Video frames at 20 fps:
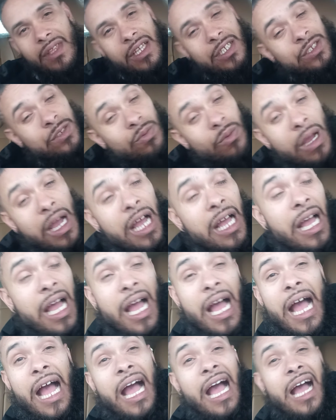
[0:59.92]
That's why
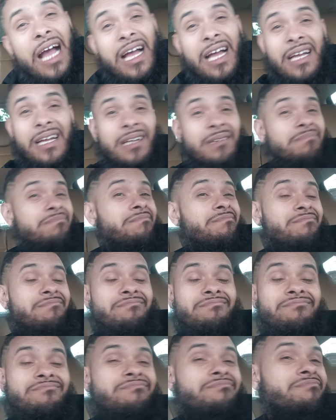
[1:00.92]
I,
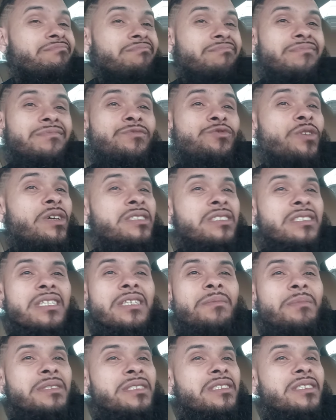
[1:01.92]
that's why I
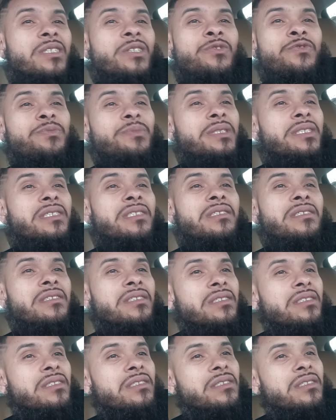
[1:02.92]
stay to myself, man.